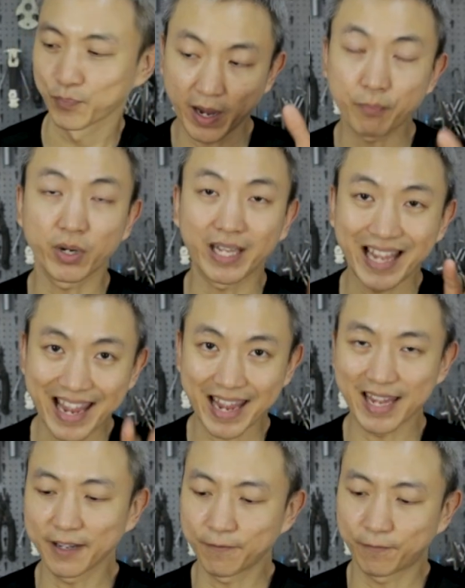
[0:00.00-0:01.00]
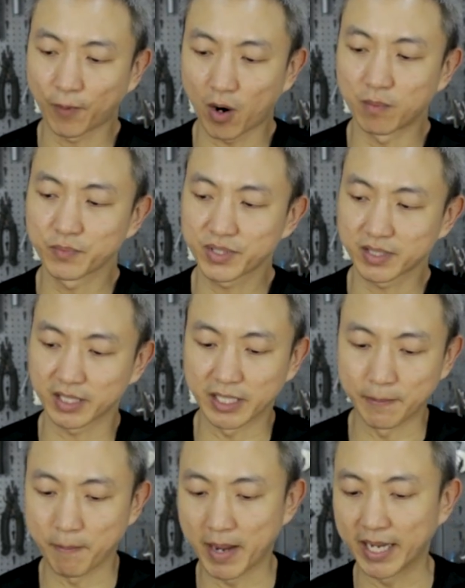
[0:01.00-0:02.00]
Fabric A forms
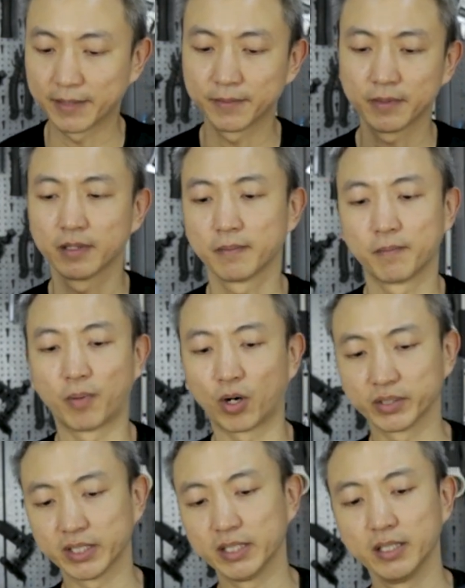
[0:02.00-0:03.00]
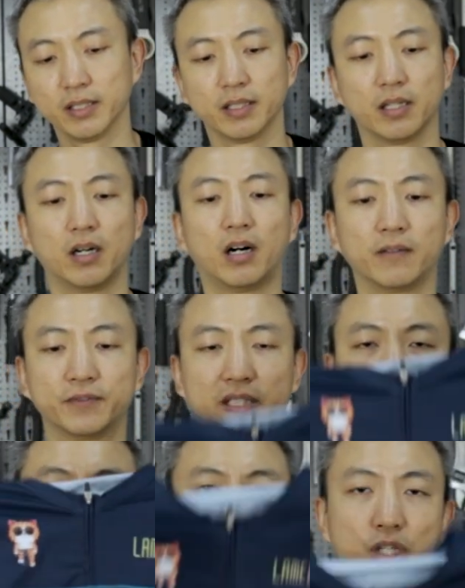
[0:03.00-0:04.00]
the main body of
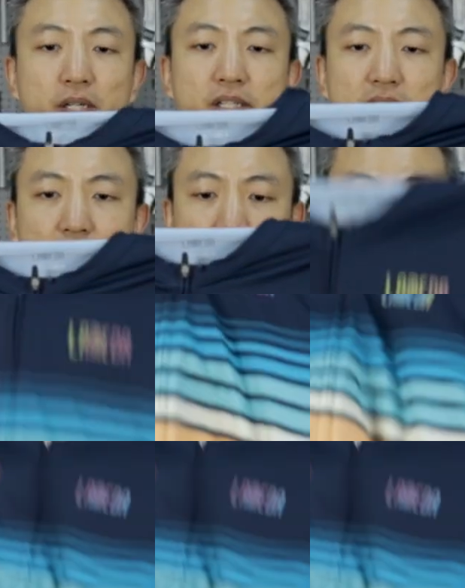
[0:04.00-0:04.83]
this jersey,